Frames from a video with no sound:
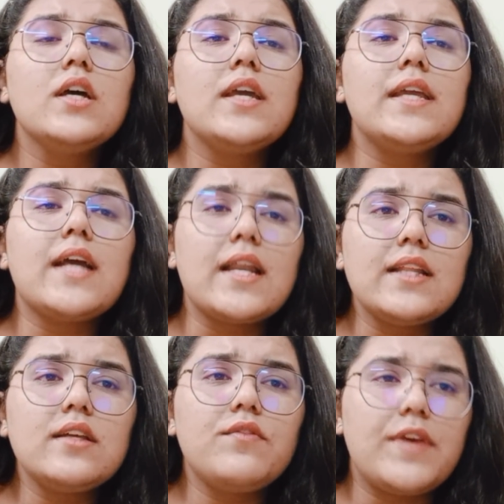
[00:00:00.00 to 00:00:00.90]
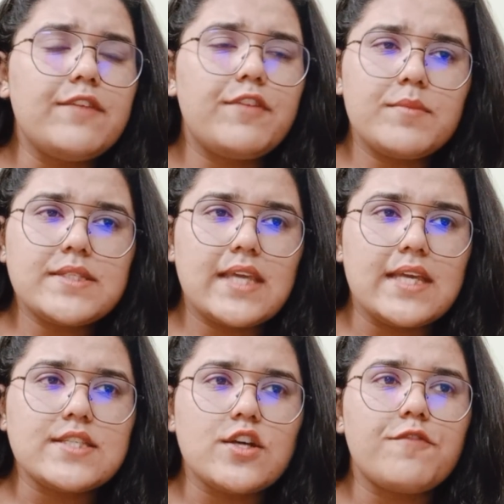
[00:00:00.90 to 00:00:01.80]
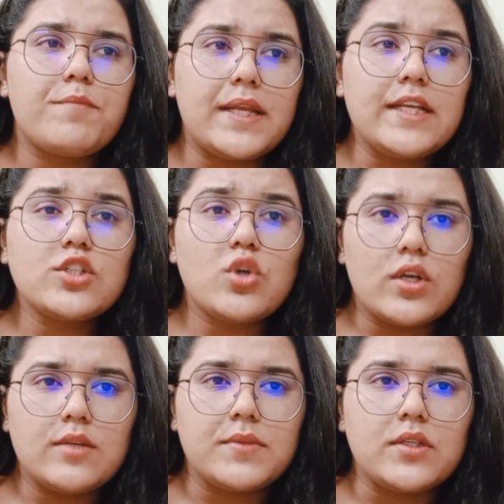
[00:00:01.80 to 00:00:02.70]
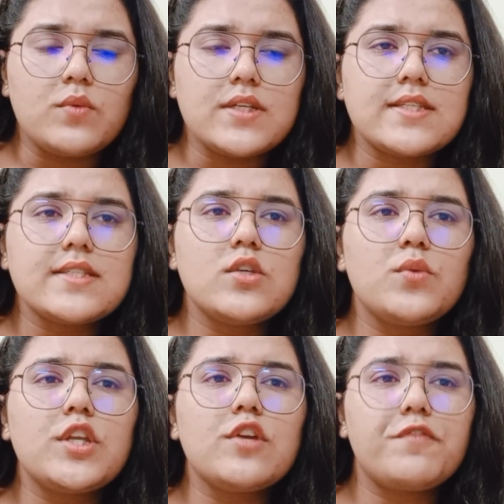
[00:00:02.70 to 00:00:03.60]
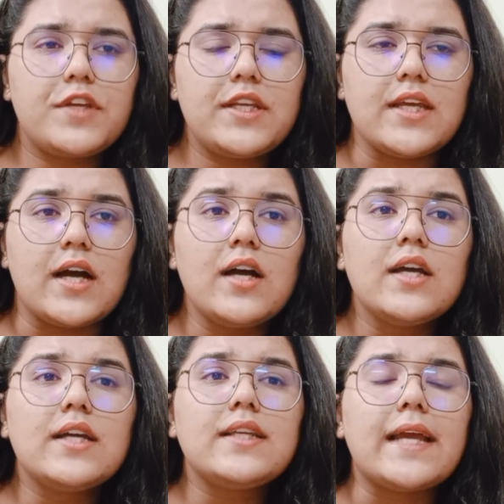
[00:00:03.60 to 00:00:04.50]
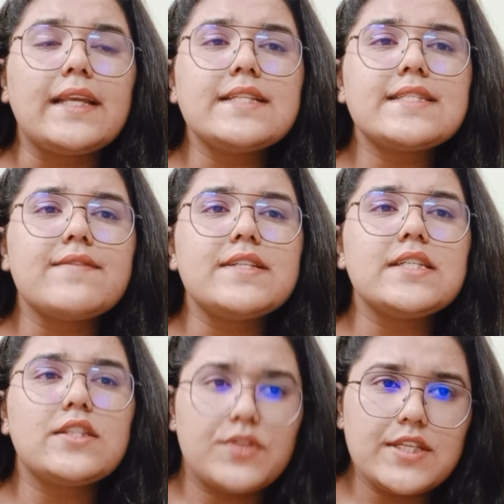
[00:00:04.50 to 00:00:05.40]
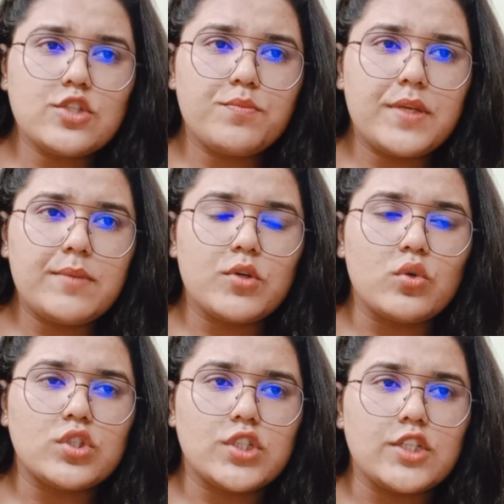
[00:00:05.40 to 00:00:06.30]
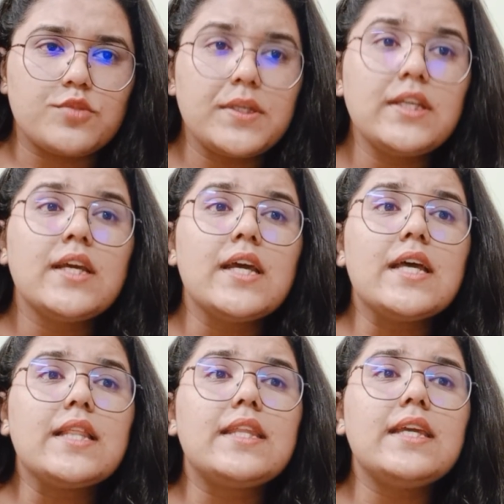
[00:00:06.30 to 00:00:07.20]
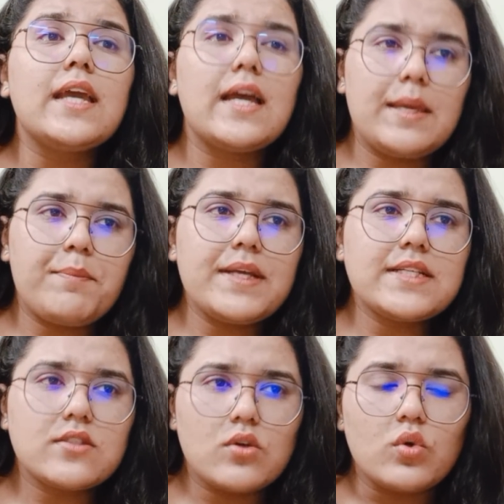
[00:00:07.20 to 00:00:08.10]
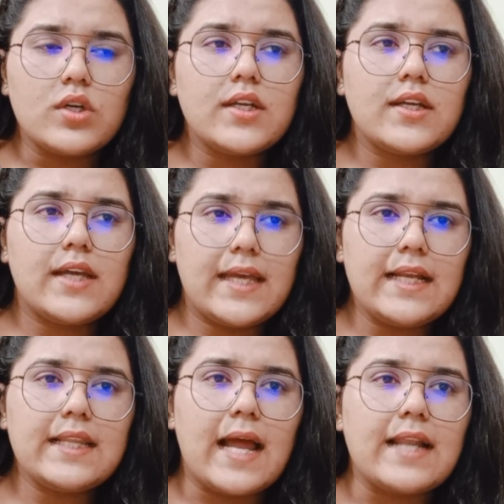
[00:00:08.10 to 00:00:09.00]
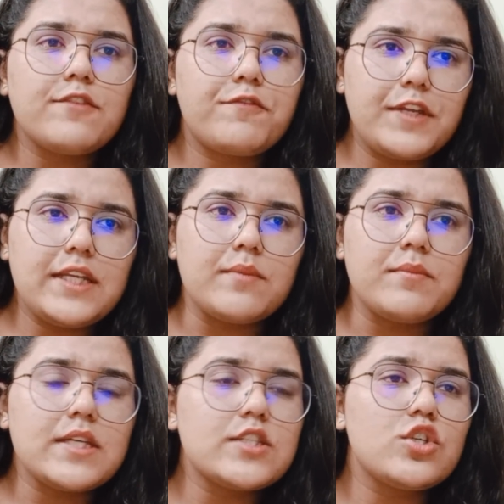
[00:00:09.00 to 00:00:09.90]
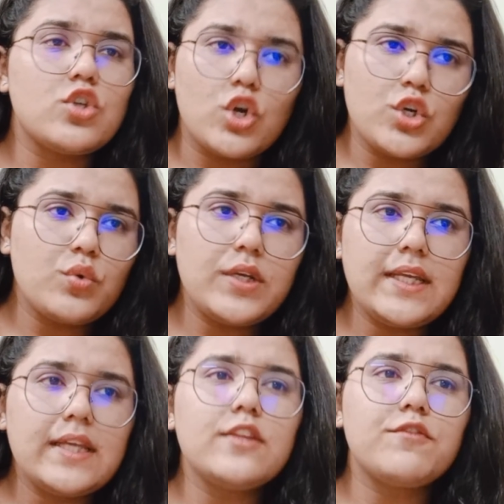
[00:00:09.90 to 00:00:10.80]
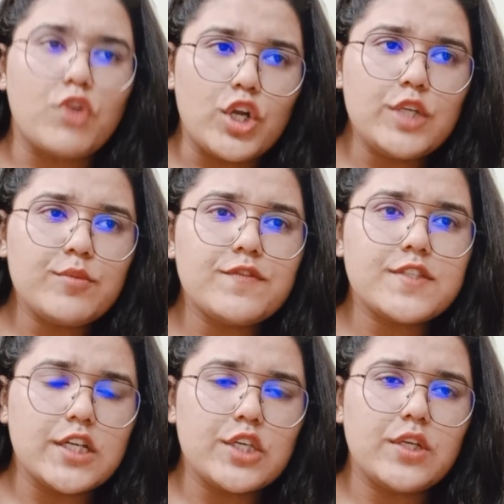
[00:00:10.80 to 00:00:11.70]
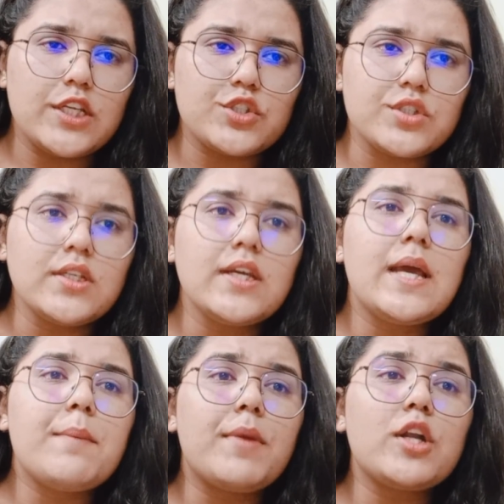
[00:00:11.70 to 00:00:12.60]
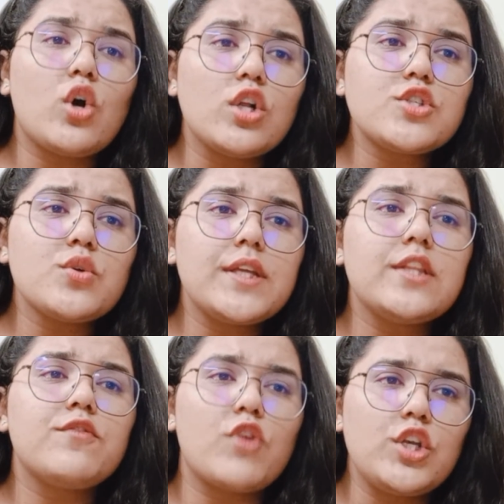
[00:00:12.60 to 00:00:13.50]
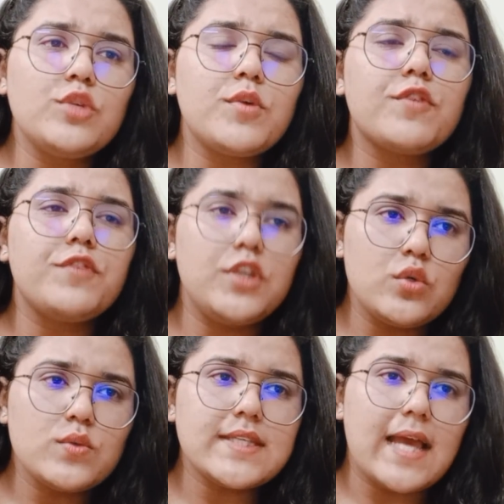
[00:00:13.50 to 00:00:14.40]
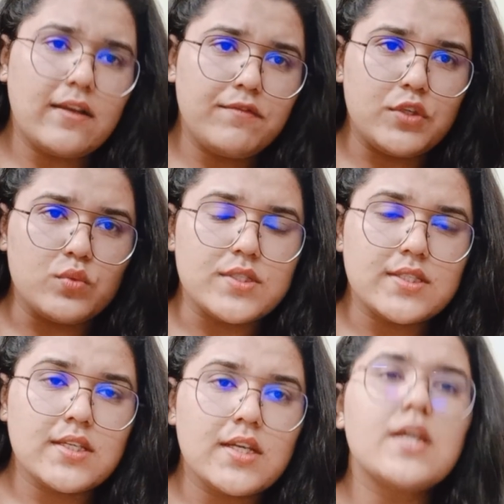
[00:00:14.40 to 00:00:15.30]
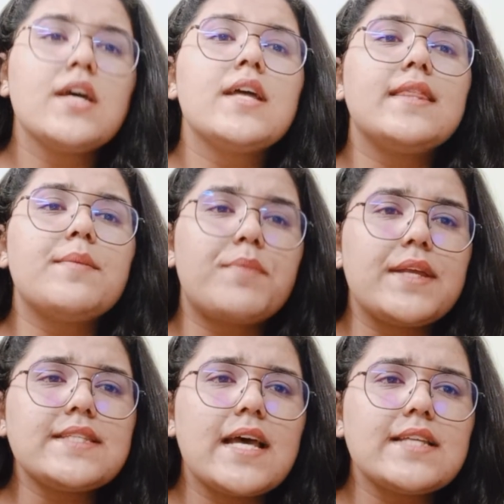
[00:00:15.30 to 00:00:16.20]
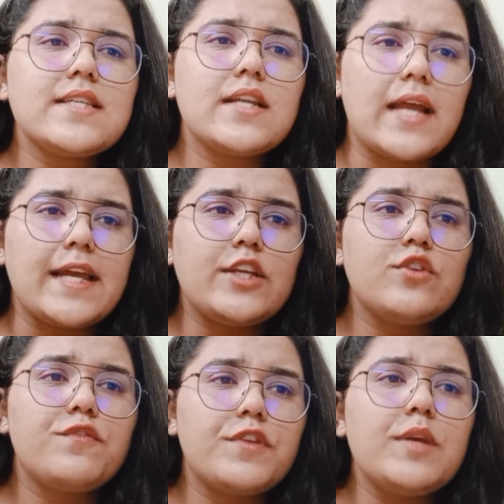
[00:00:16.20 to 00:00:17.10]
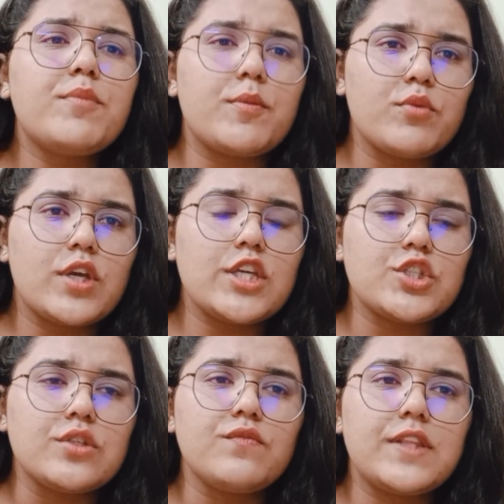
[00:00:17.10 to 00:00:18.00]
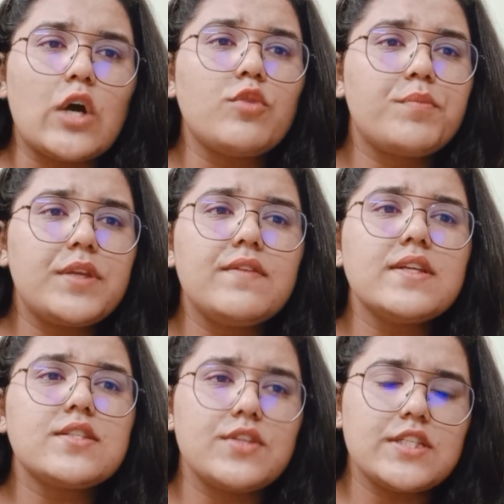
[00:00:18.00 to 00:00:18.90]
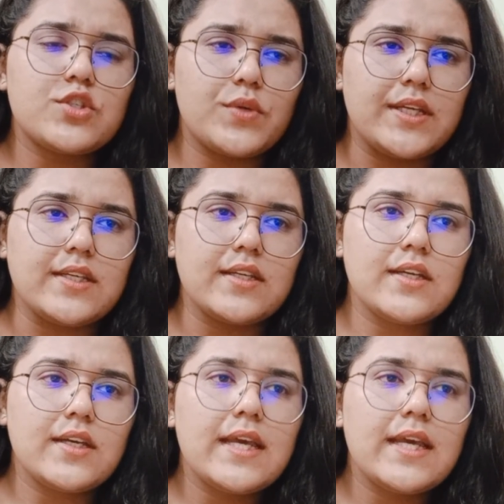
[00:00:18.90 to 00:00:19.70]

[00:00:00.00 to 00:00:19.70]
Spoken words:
In another very famous case of Bennett Coleman versus Union of India, 1973 Supreme Court judgment, the Apex Court held that the freedom is not only in the volume of circulation but also in the volume of news and views. The press has the right to free propagation without previous restraint.